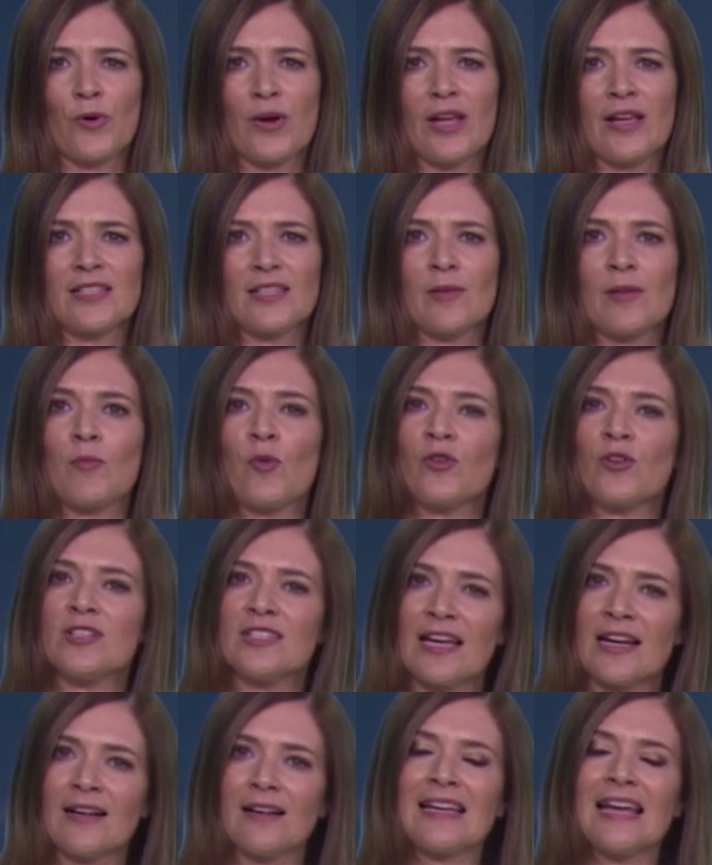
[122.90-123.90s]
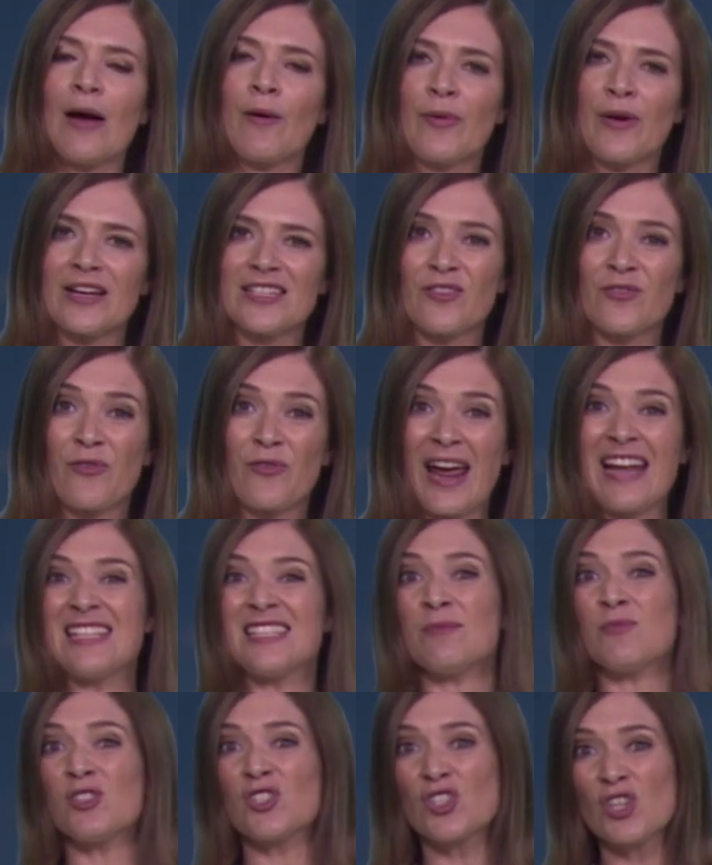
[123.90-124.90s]
bringing something more unsettled, outbreaks of rain,
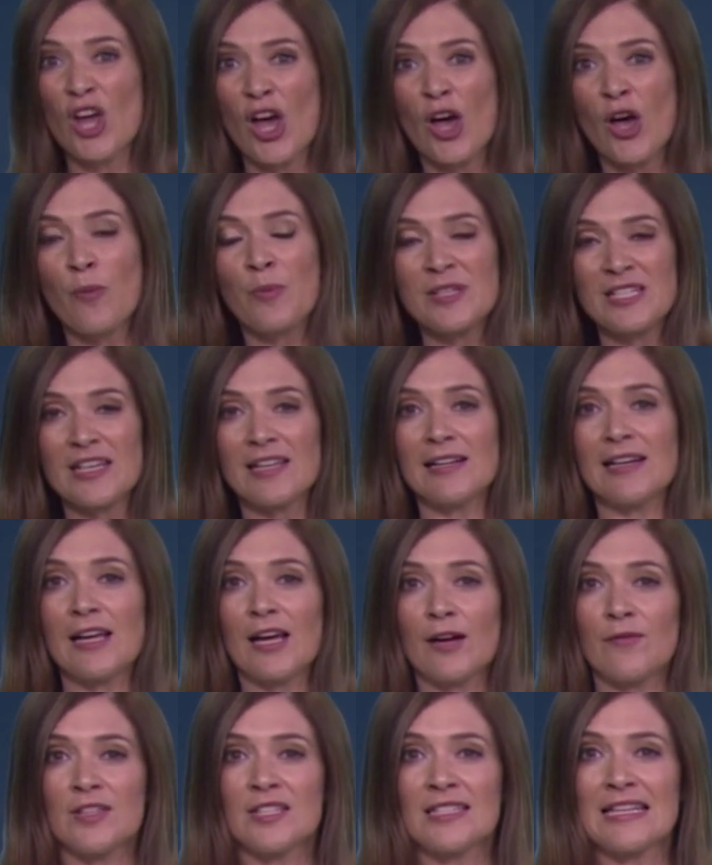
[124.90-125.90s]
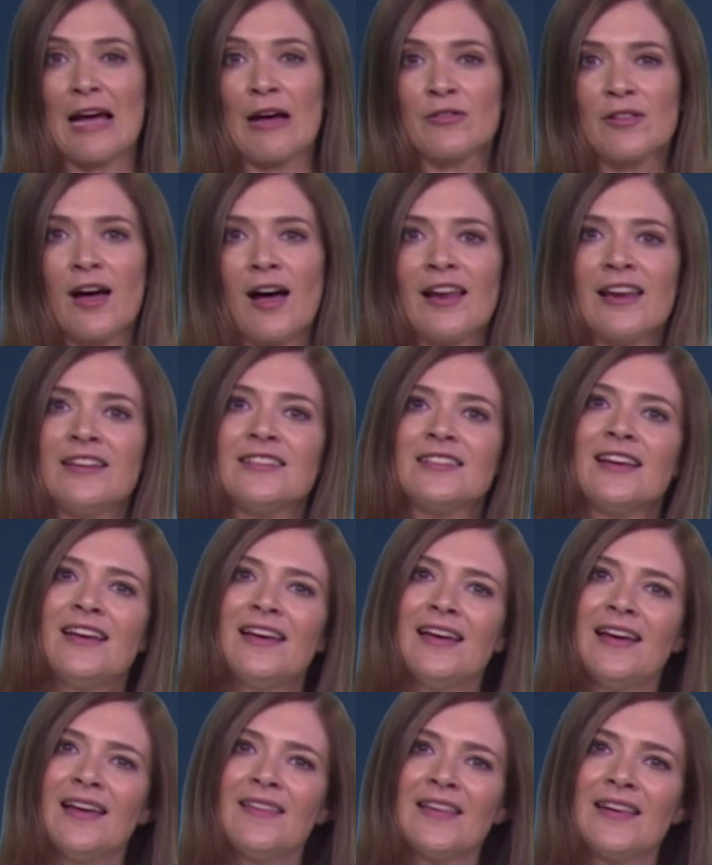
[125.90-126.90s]
some snow, particularly over the South Island,
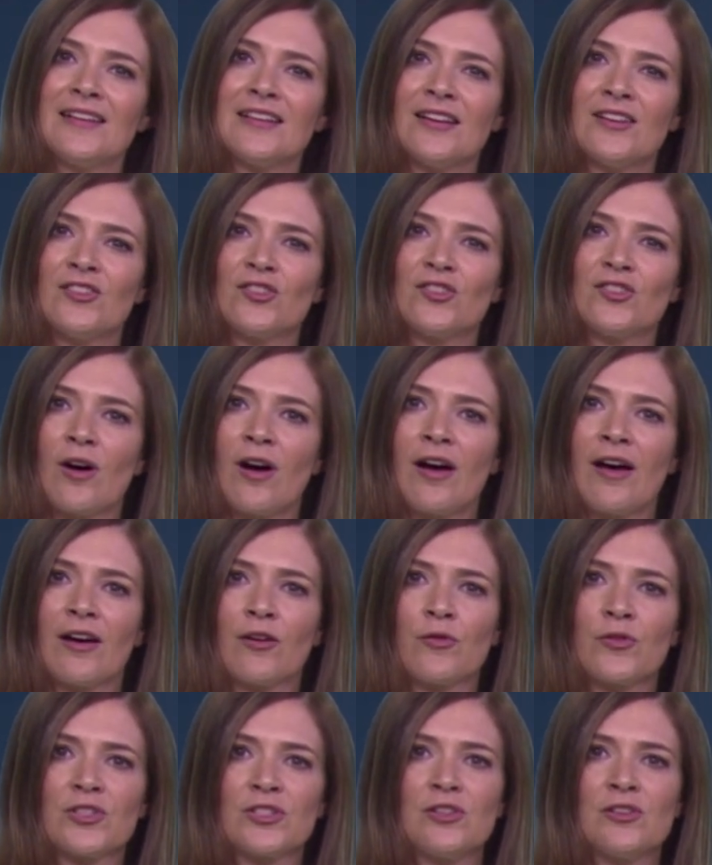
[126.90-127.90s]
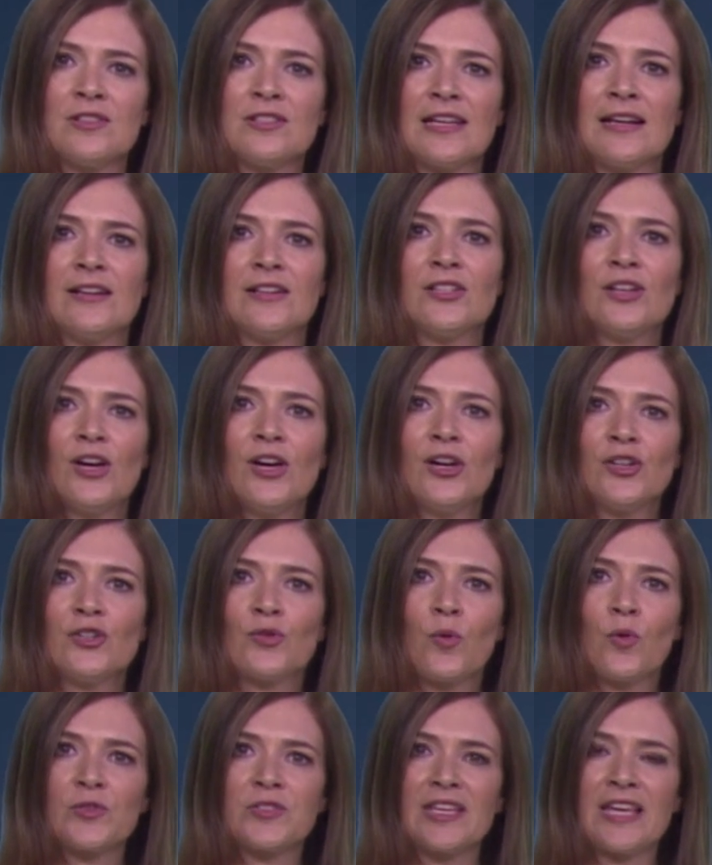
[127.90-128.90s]
and then it turns drier across New Zealand
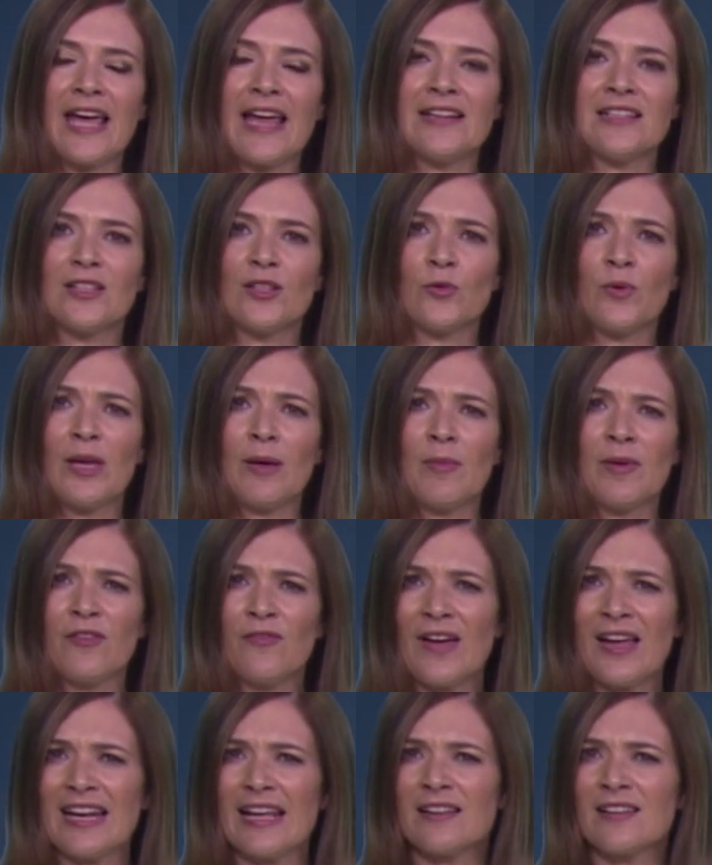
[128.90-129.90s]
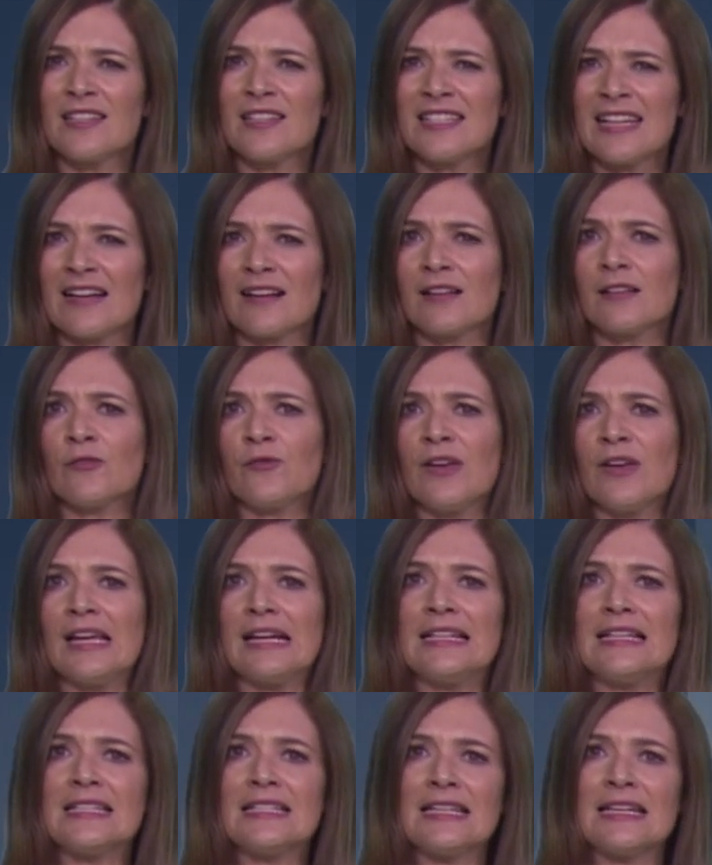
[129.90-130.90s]
towards the end of the week. But a fairly unsettled feel
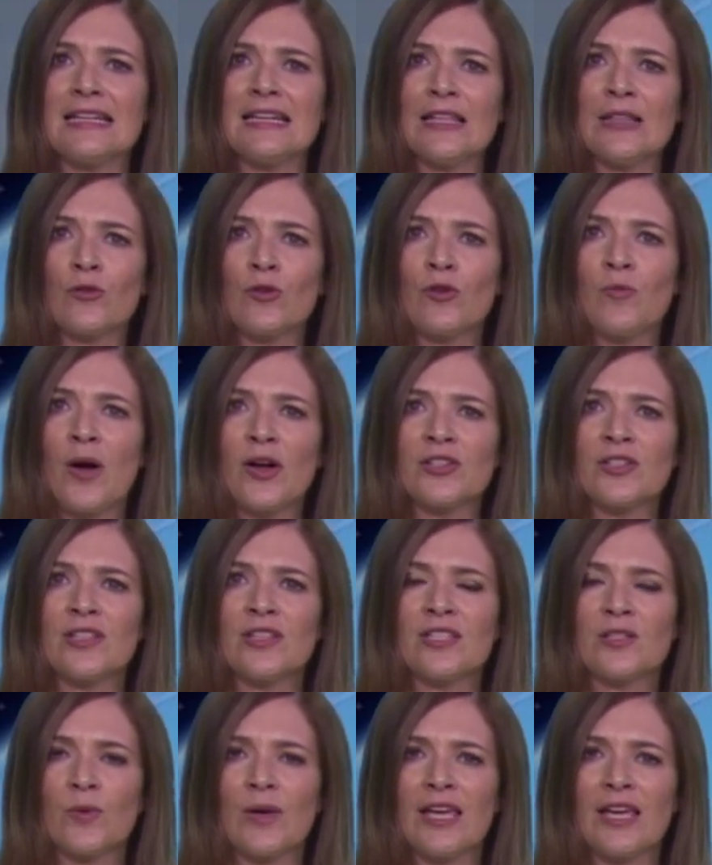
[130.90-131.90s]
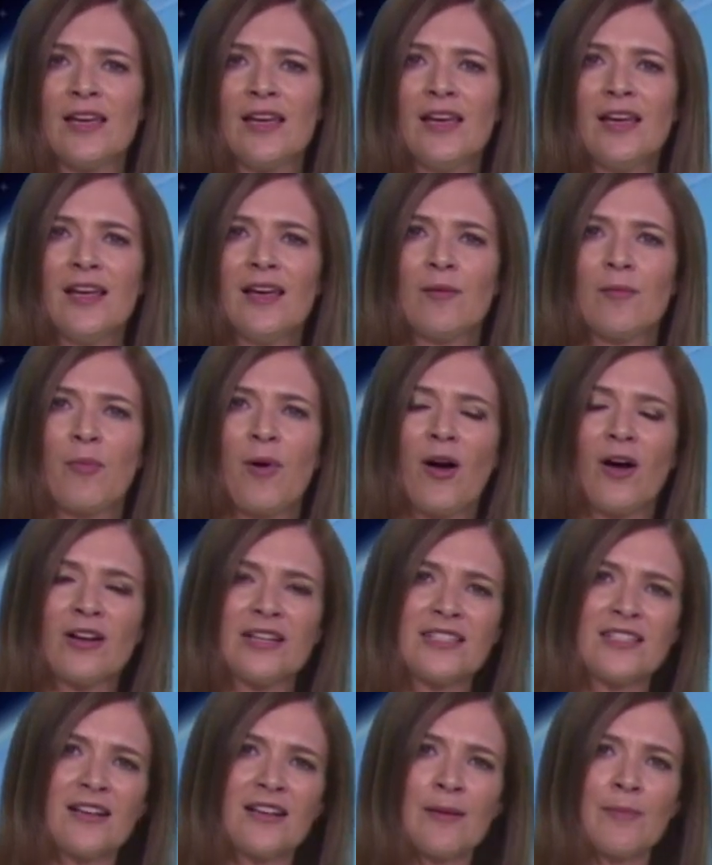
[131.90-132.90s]
in Sydney through much of this week. Partly
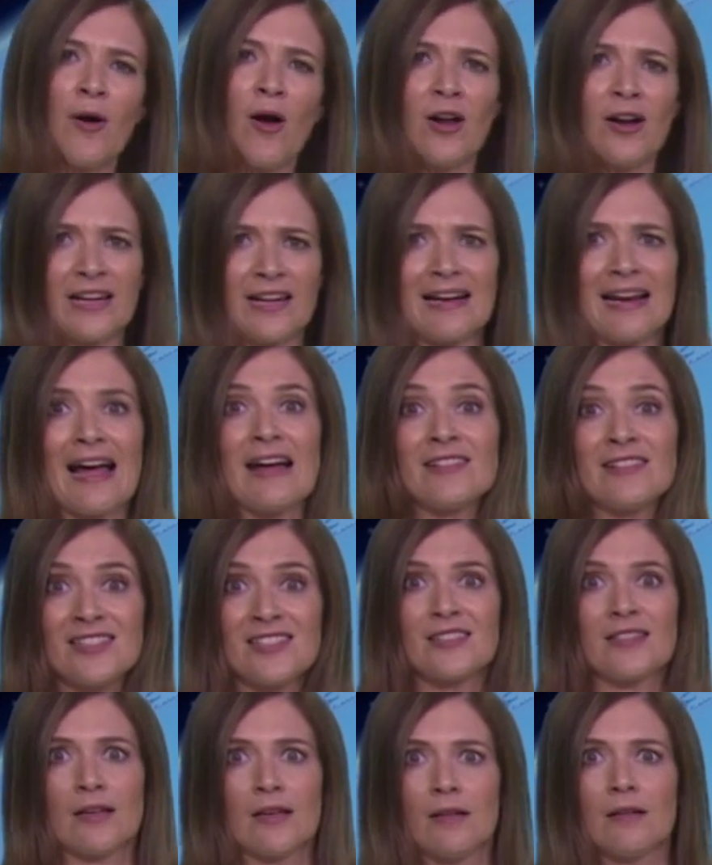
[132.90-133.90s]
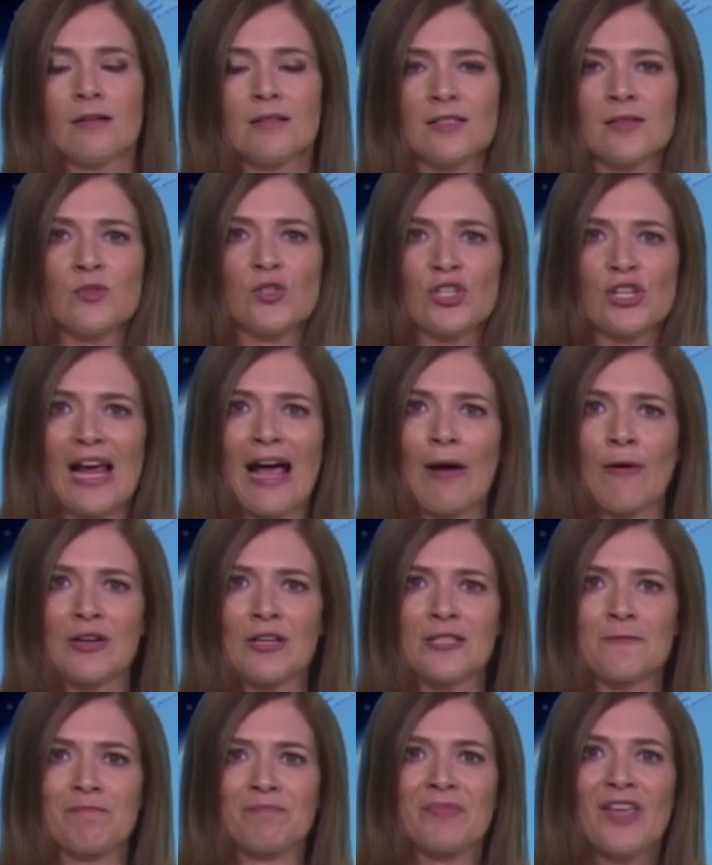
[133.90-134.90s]
sunny, partly cloudy, still some
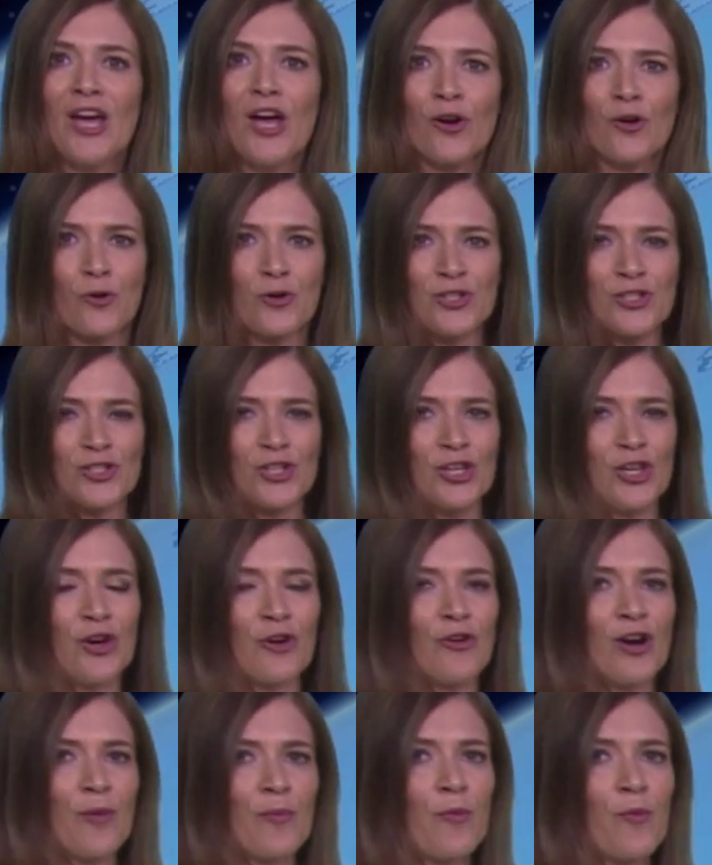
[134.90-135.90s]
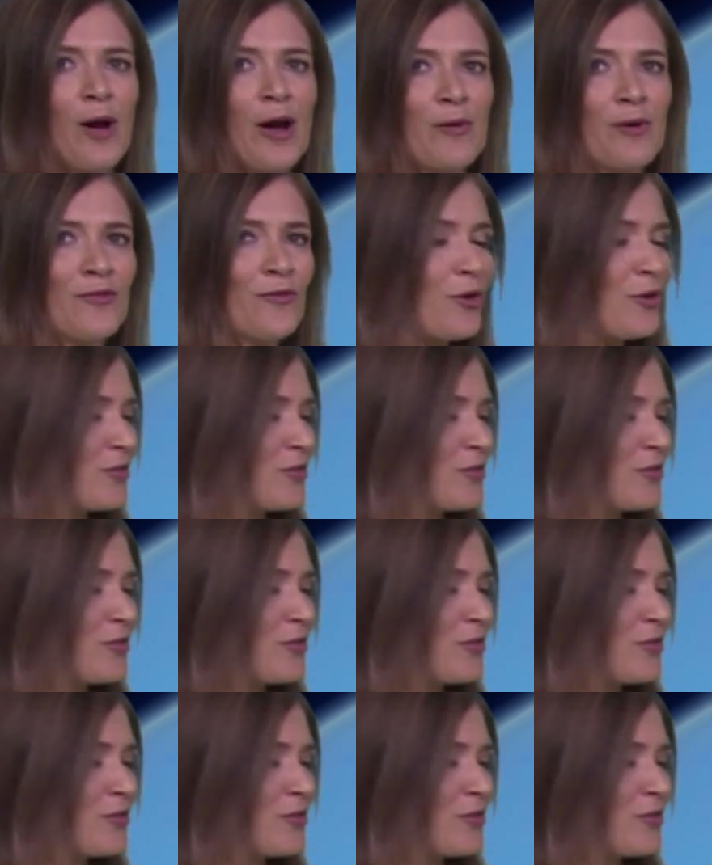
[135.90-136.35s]
showers. Across to Europe, where we've